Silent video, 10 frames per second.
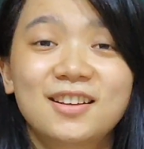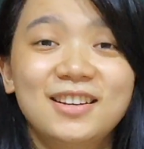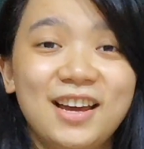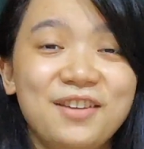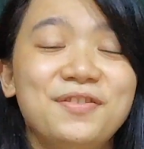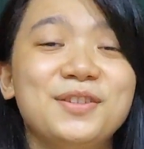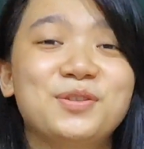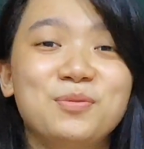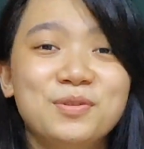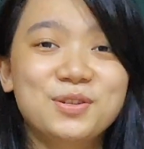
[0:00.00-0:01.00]
Life has
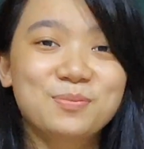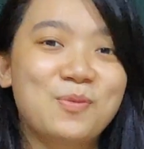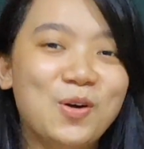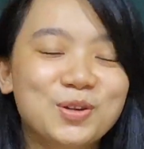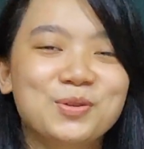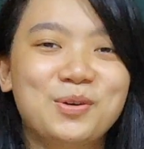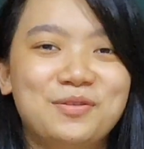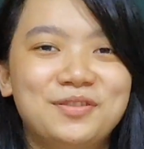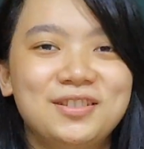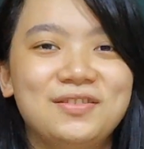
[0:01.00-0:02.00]
so much more to
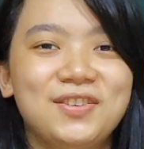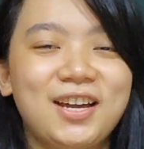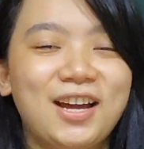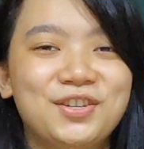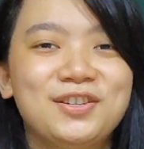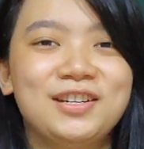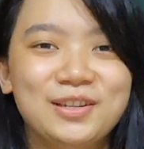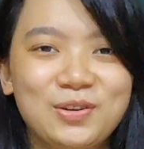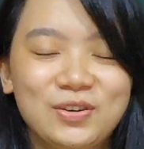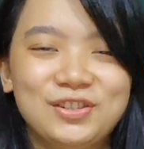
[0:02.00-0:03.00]
offer than we actually
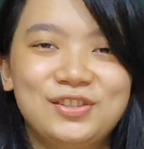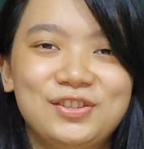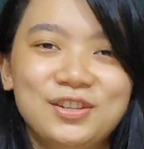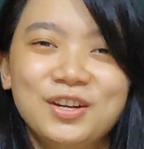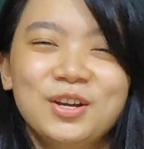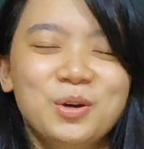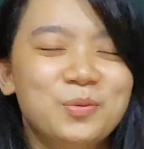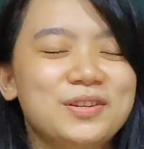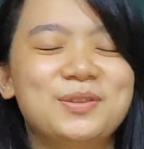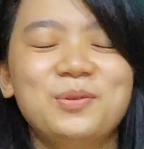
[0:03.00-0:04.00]
acknowledge.
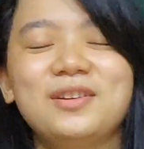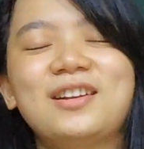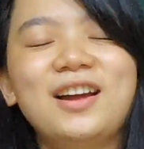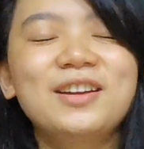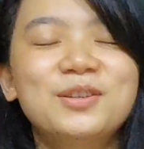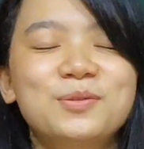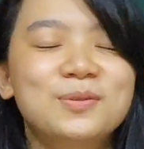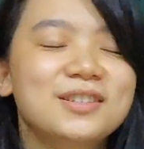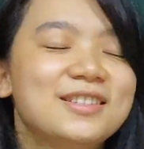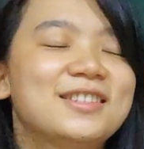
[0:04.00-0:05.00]
We're so inclined
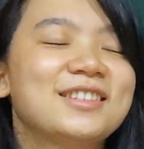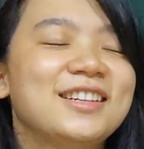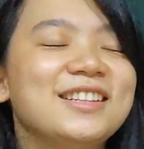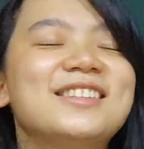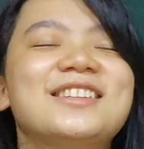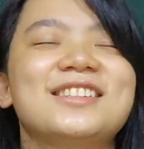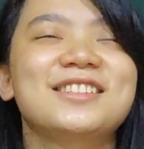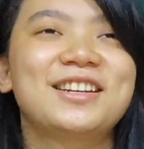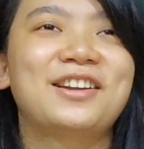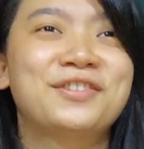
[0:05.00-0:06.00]
towards
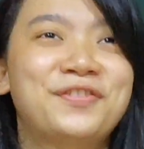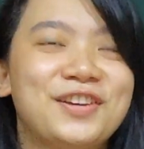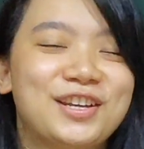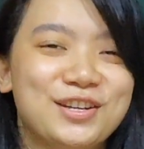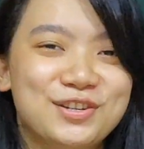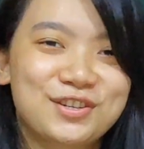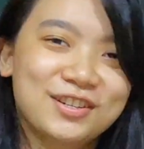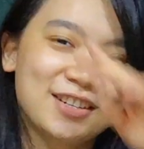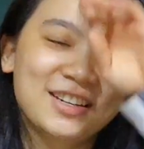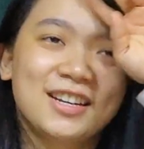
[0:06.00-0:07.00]
instant
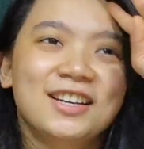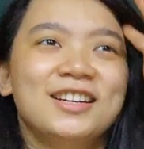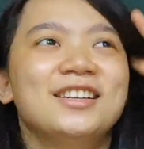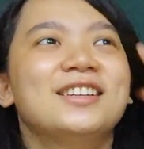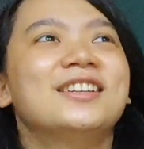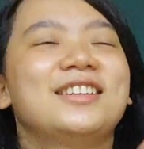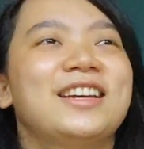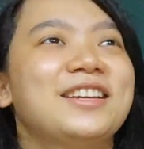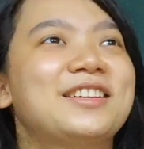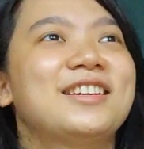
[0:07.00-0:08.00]
gratification,
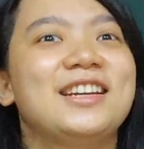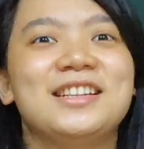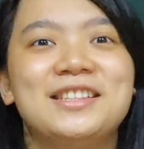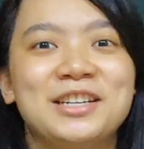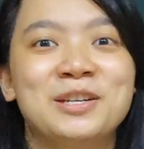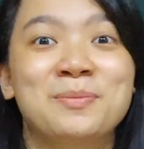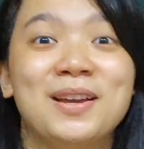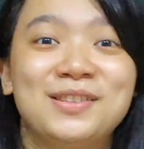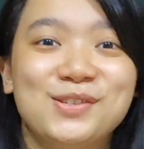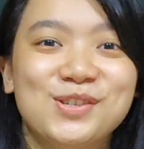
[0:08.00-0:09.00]
like instant
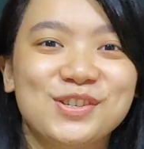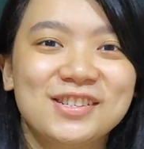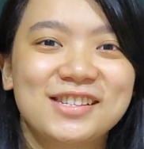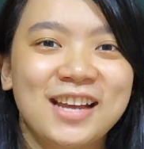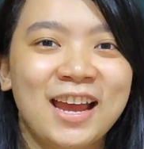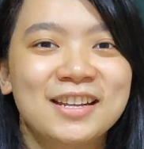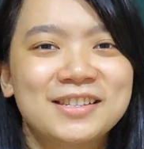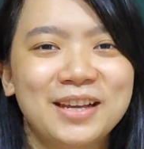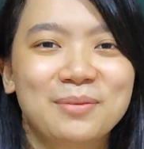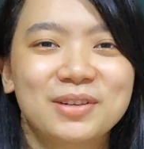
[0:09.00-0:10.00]
messages and
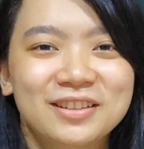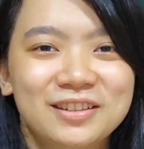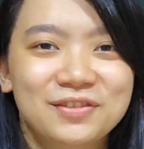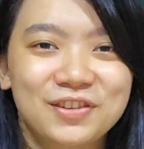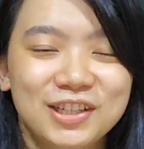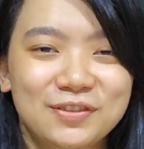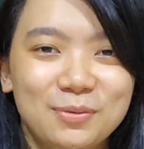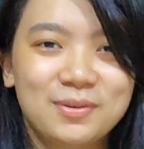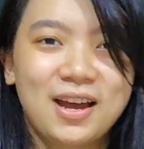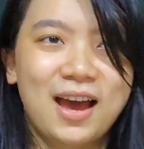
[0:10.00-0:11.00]
same day deliveries
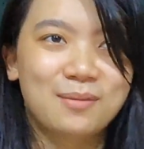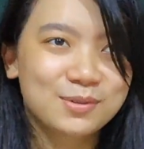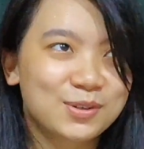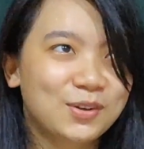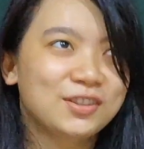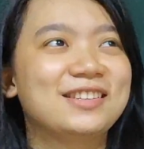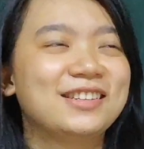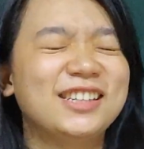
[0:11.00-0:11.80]
from Amazon.